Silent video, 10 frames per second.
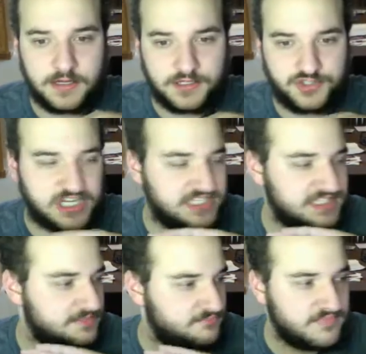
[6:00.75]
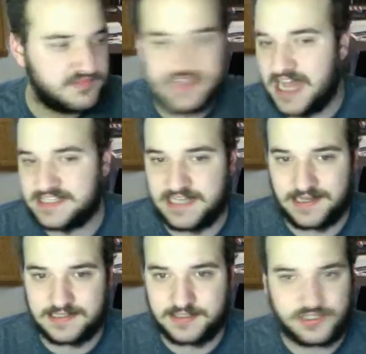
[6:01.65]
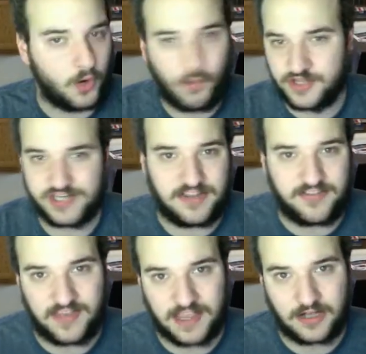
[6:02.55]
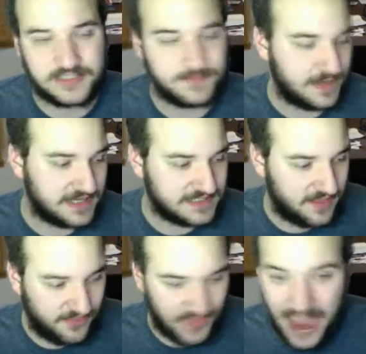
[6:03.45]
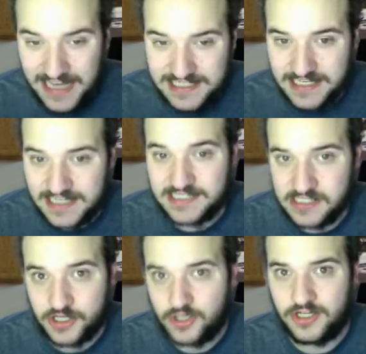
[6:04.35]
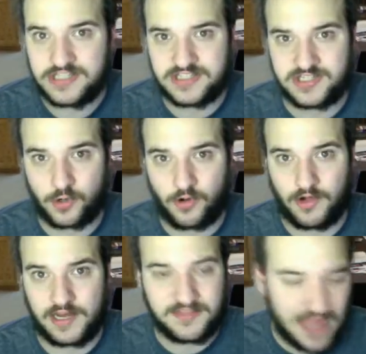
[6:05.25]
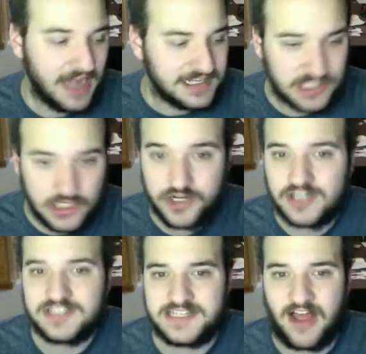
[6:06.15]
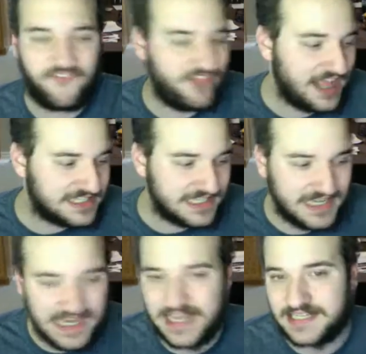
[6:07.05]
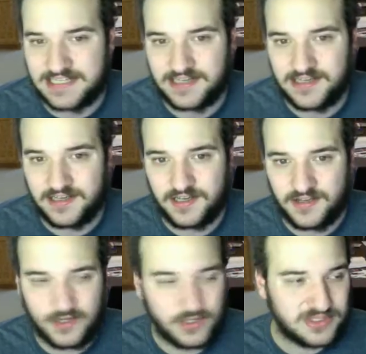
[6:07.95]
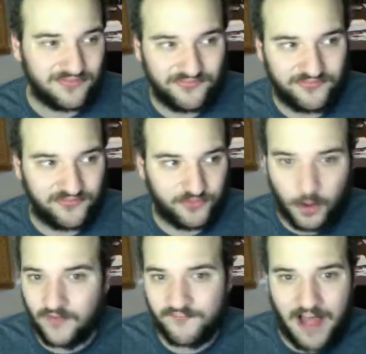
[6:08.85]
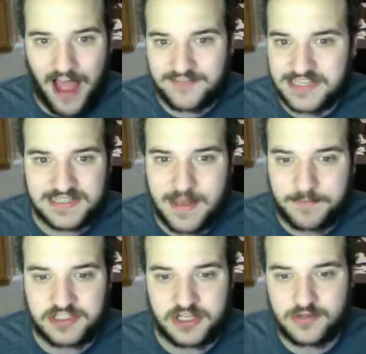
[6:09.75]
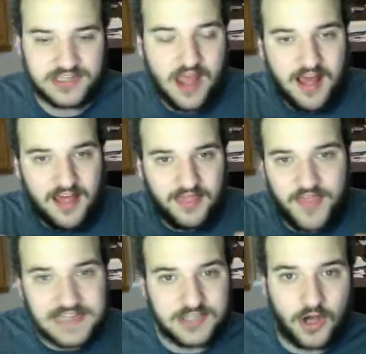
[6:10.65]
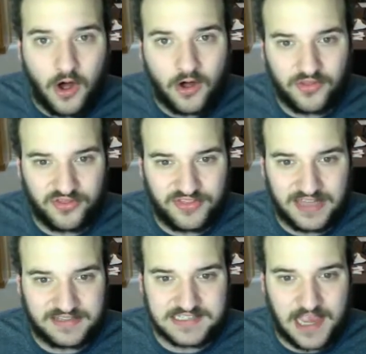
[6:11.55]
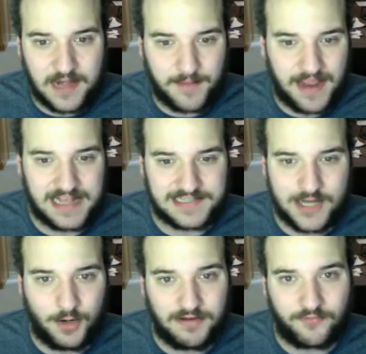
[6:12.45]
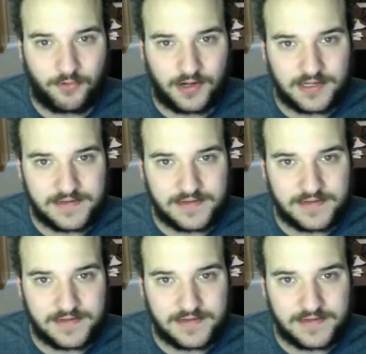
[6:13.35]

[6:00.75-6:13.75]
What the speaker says: just, that's it. Don't watch anything else, because that is the good story. That is the good stuff. That's it. Those 4, 5, 6 episodes, that's all that this anime has going for it.